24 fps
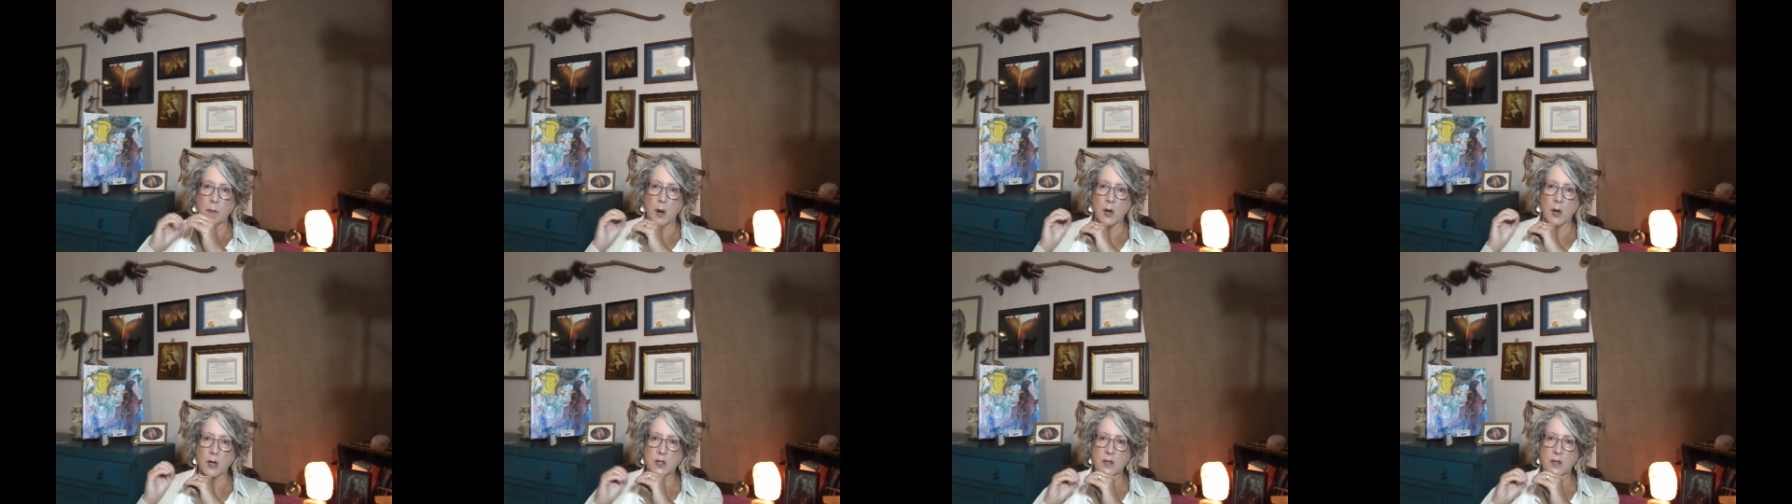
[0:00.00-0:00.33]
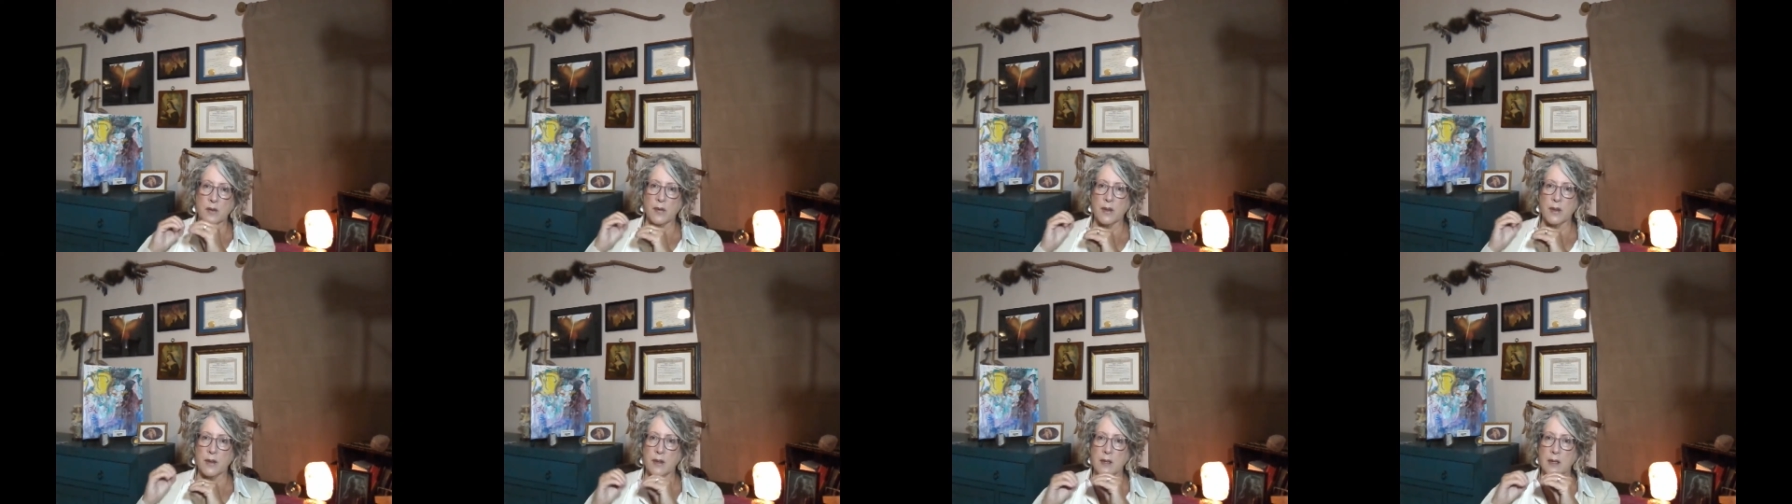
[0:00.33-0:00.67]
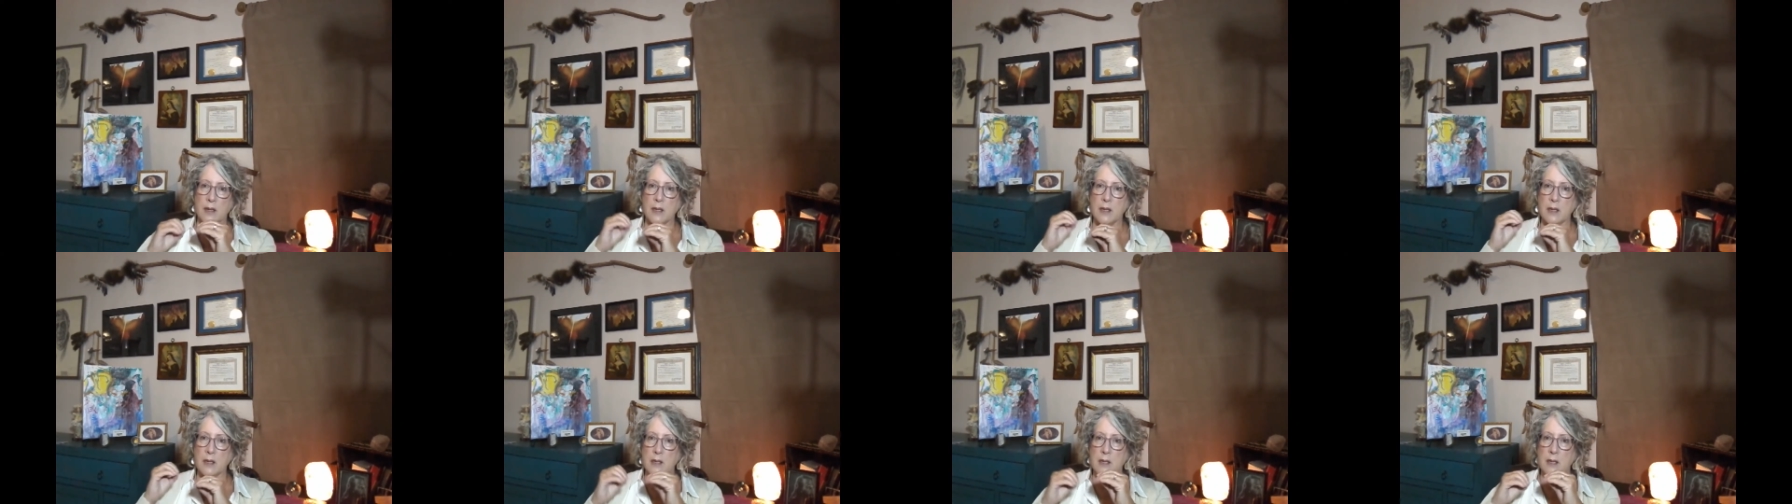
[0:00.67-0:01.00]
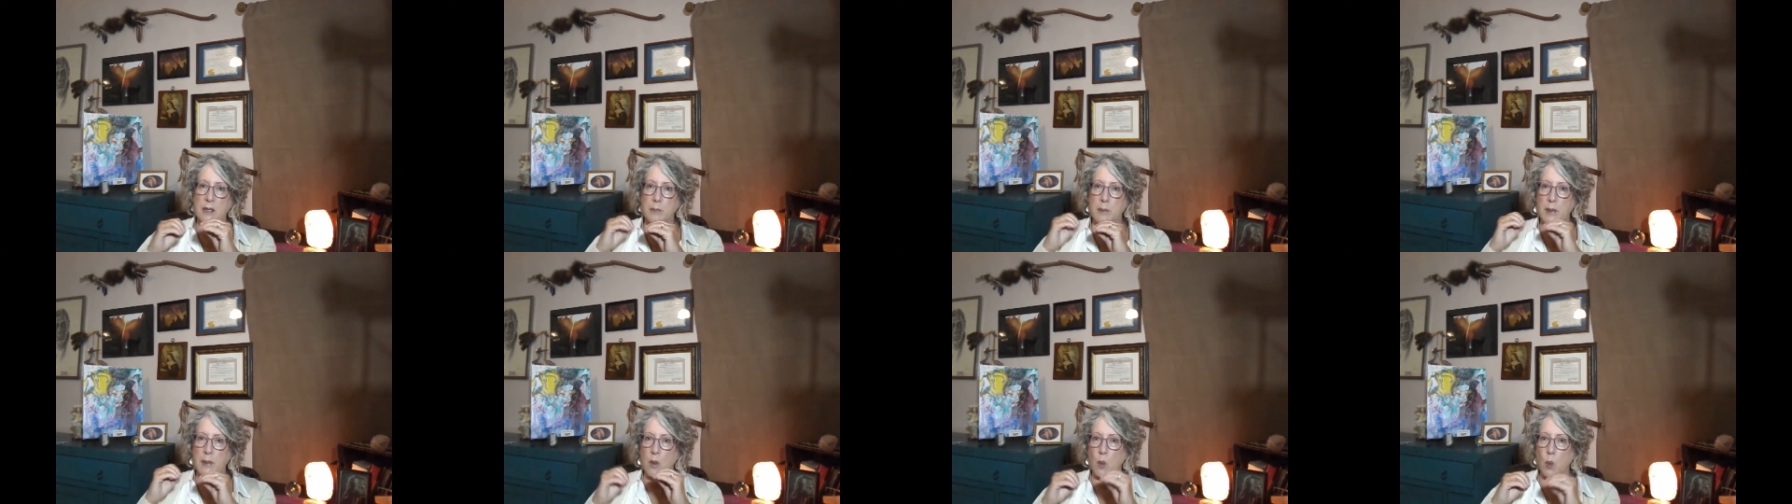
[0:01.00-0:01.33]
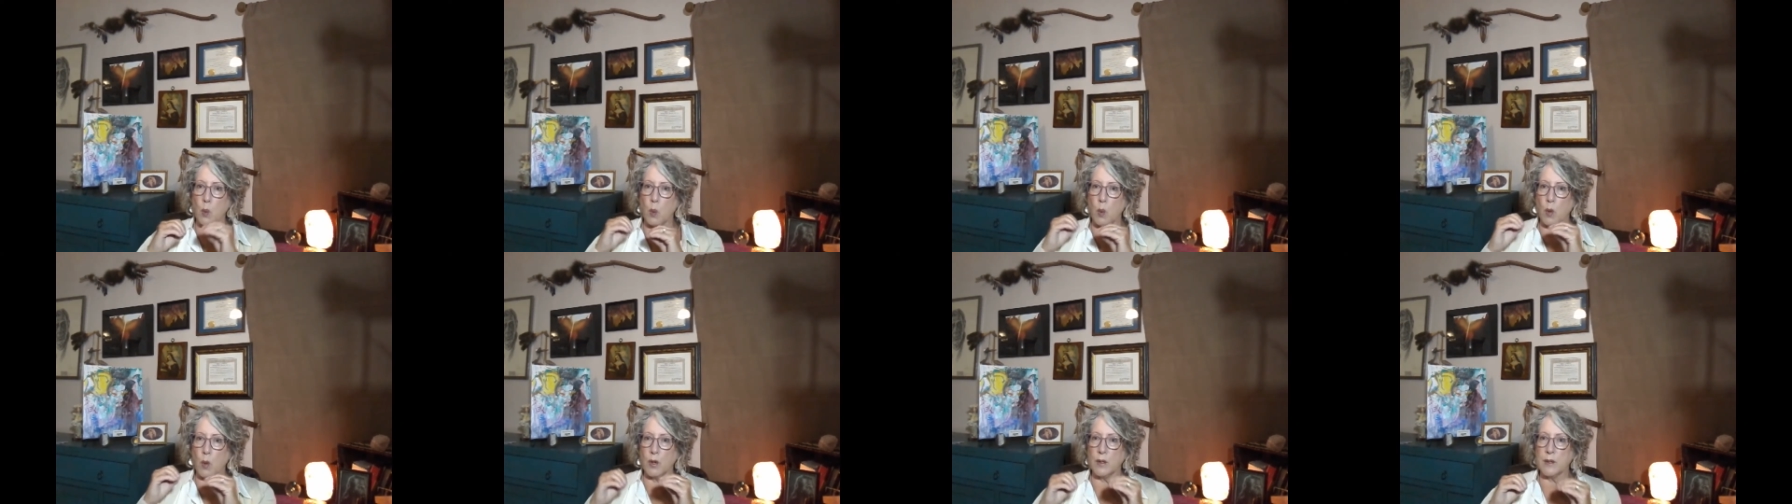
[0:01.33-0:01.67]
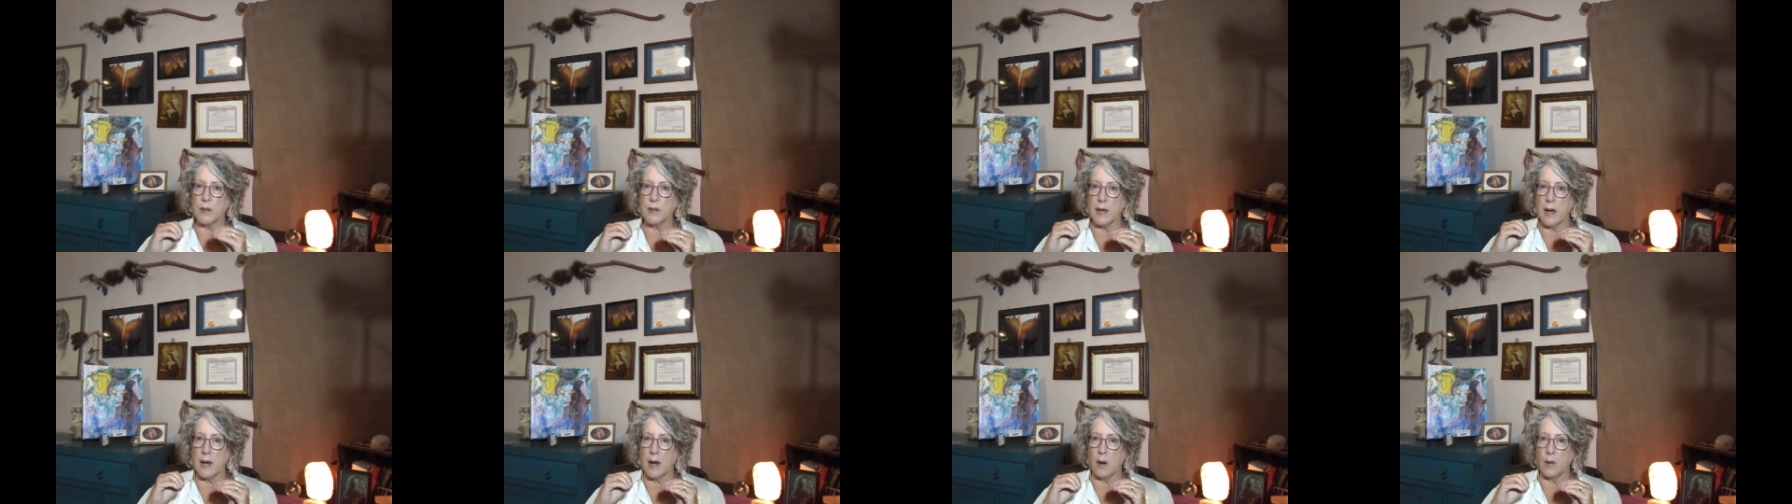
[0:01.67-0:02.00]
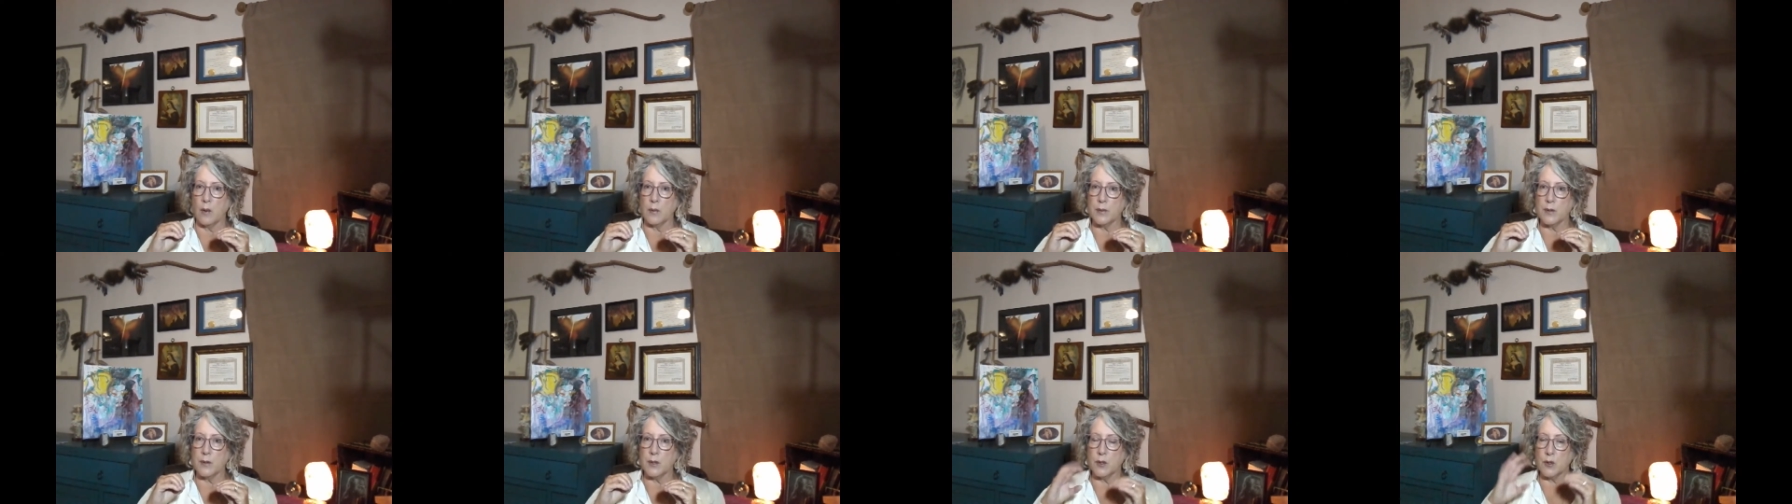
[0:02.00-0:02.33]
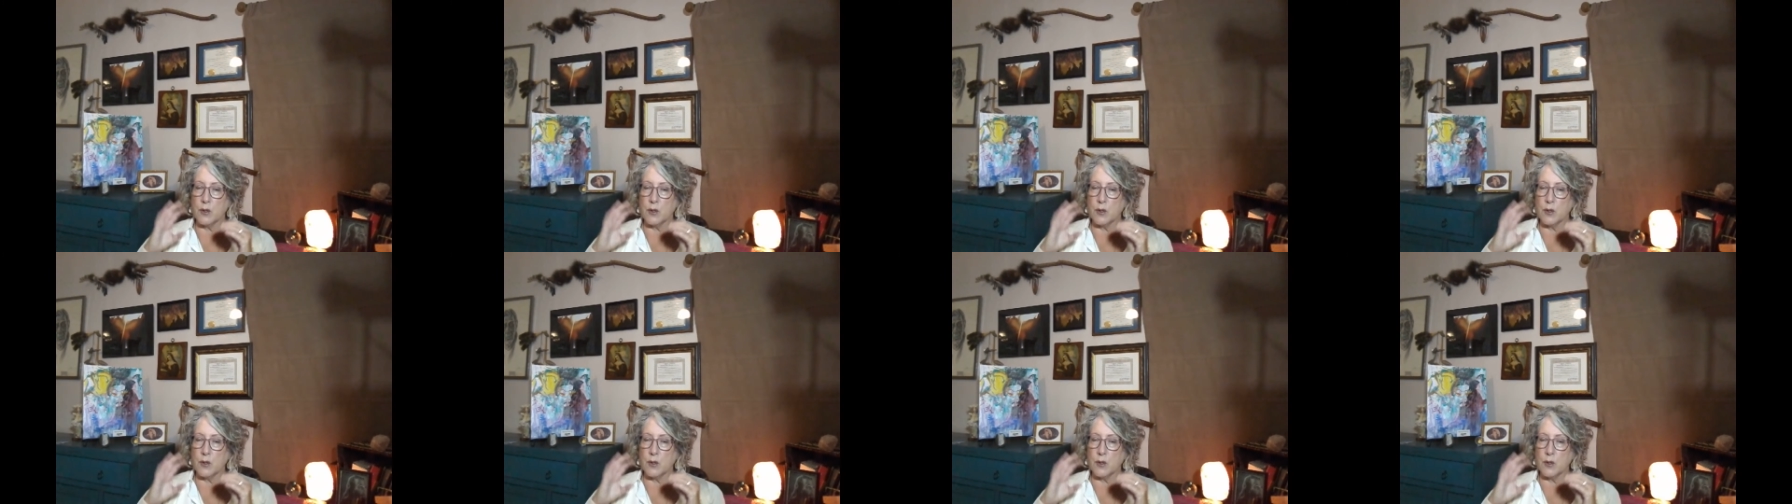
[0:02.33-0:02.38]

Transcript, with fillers: parts of it that need to be worked out.